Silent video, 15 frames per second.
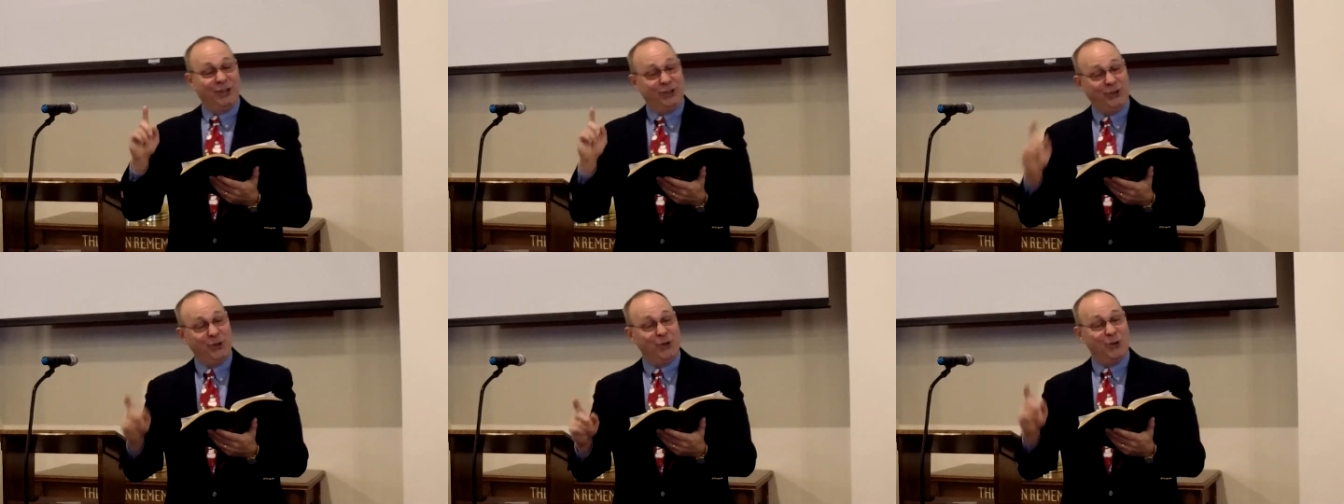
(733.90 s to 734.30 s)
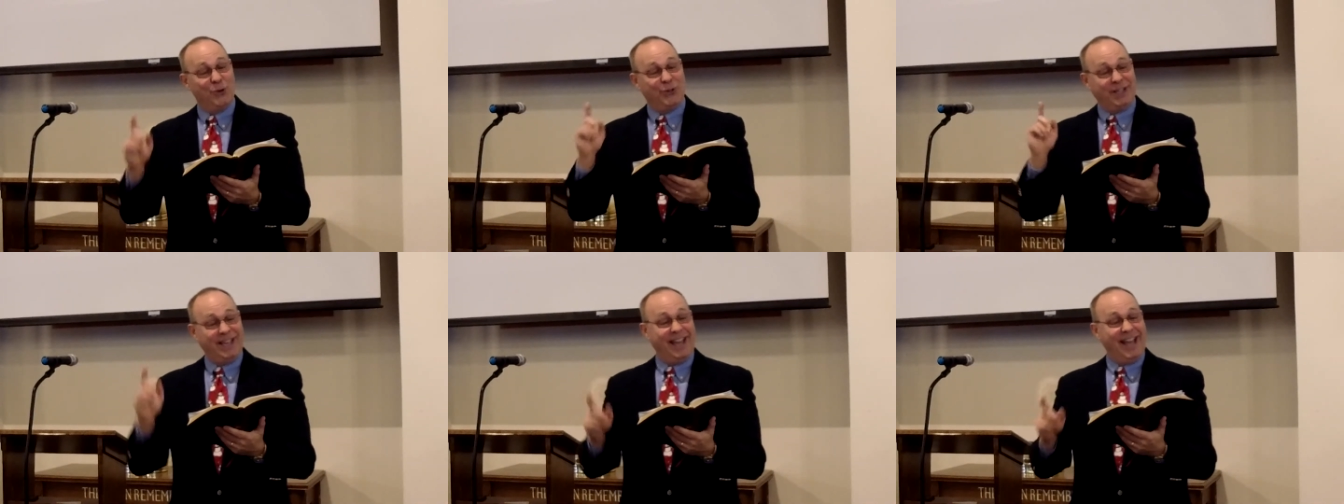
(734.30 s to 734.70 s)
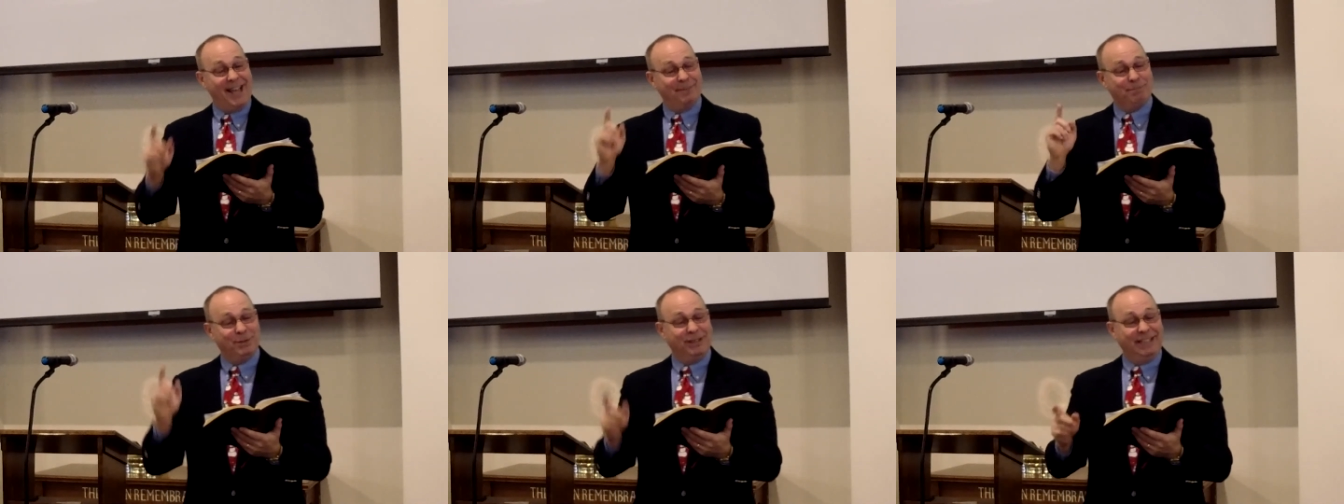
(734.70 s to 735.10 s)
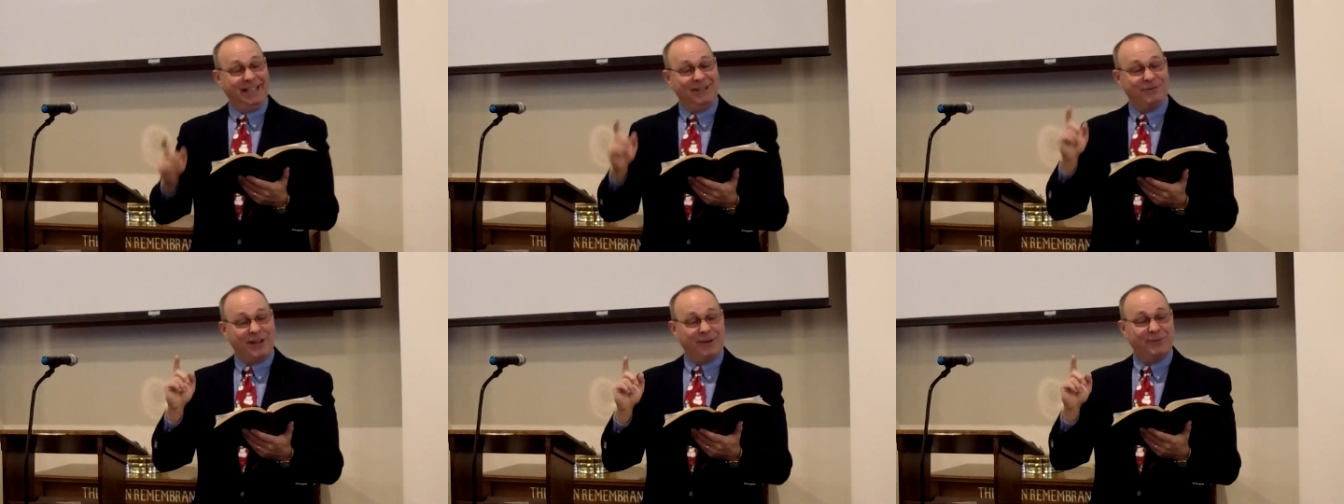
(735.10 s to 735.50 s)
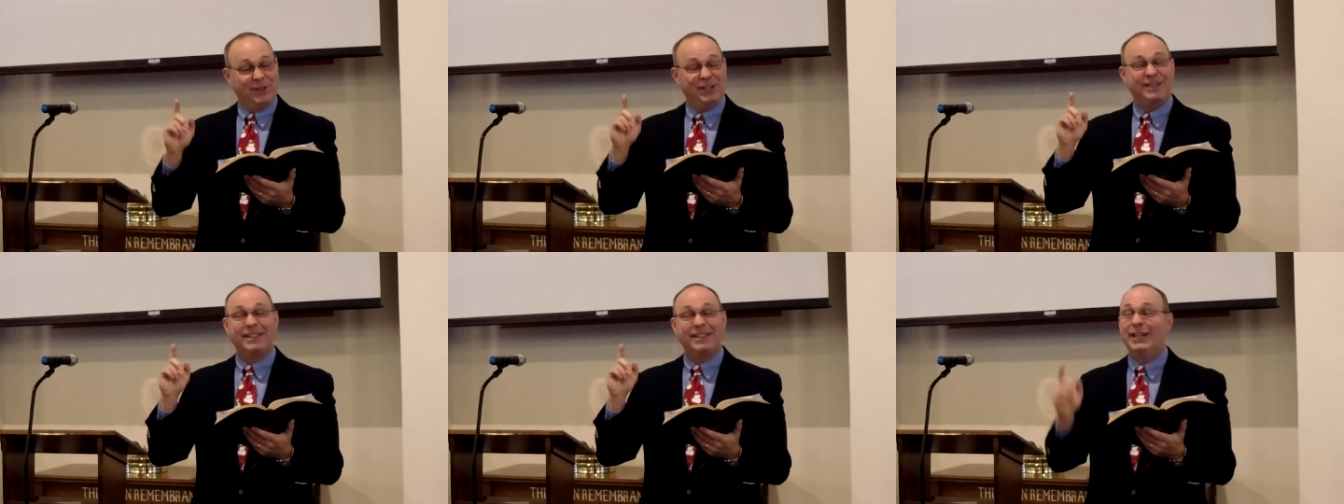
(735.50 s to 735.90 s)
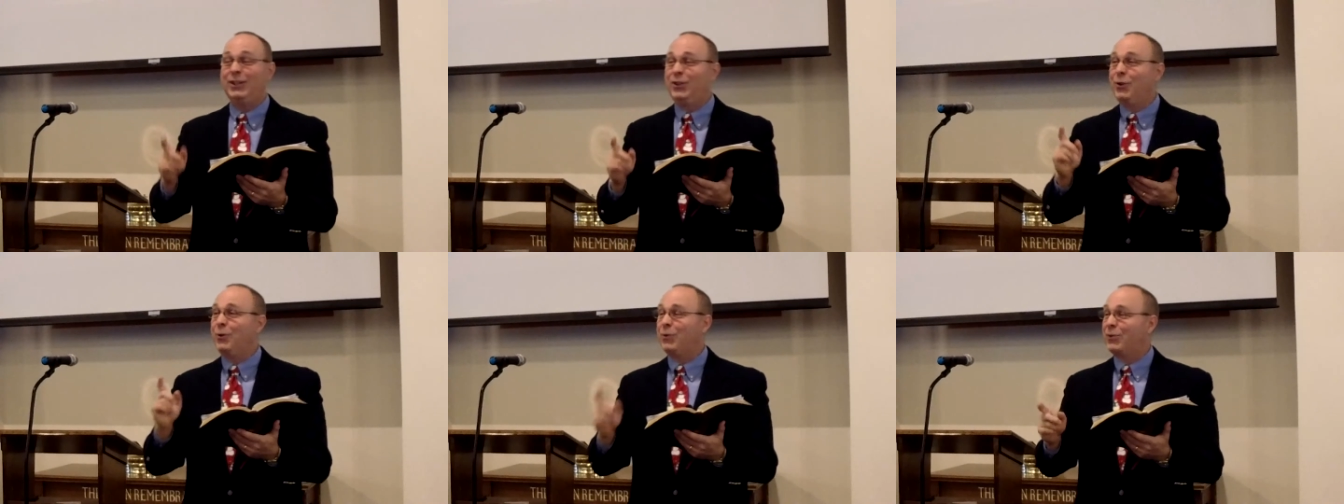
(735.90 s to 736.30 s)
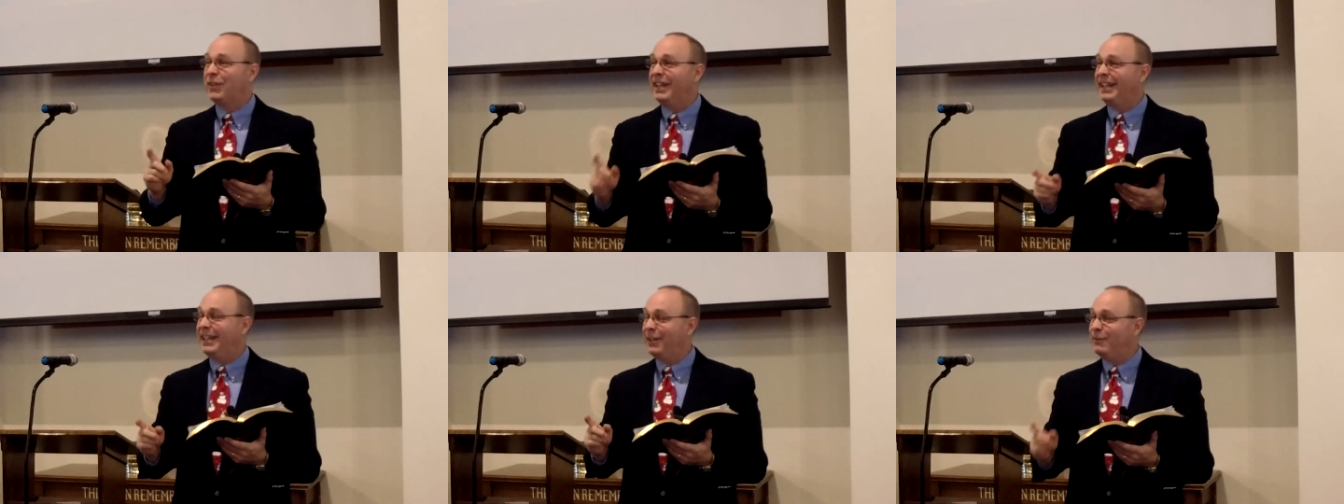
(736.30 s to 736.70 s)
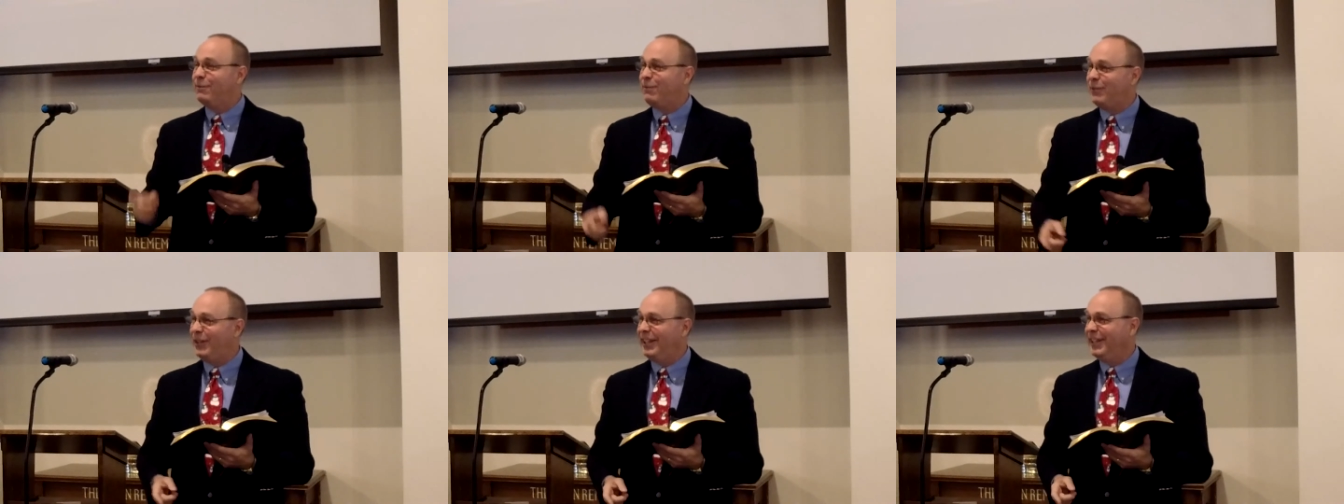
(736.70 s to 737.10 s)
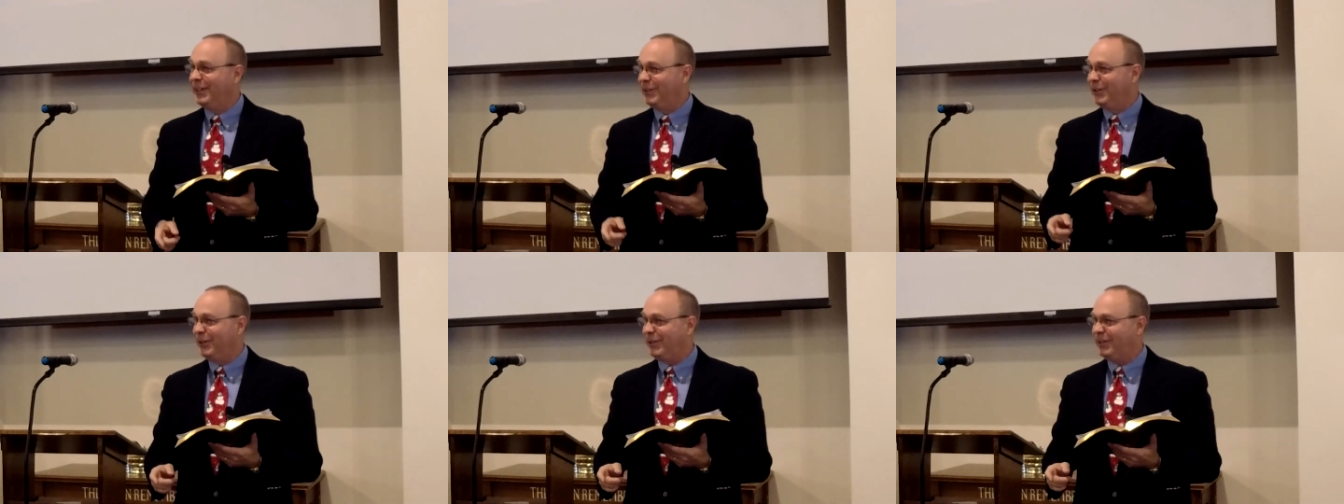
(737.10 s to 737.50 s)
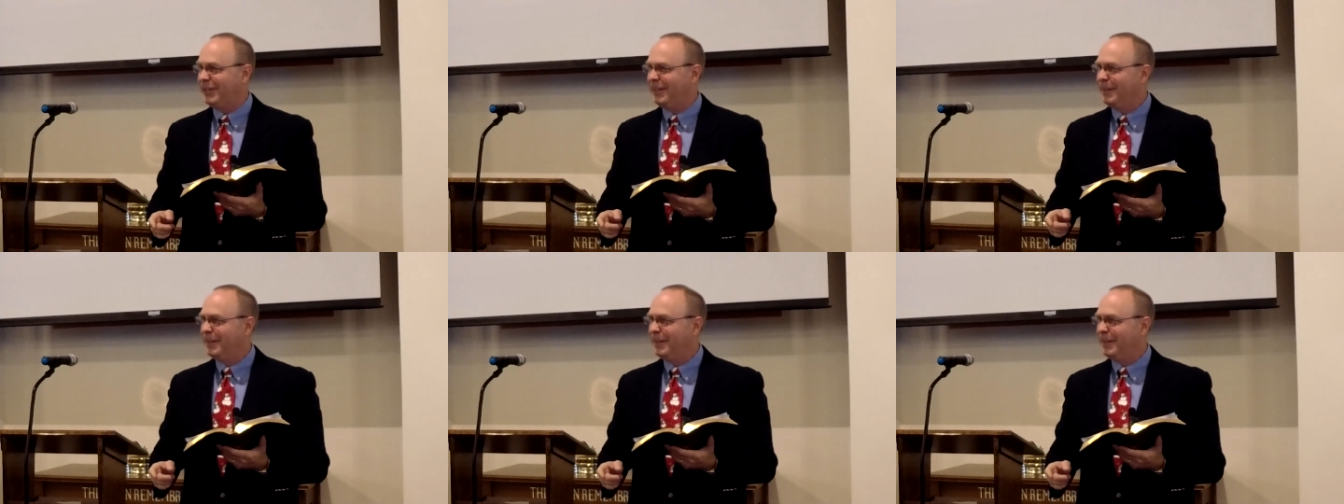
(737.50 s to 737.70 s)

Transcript: you can't believe everything you think and feel.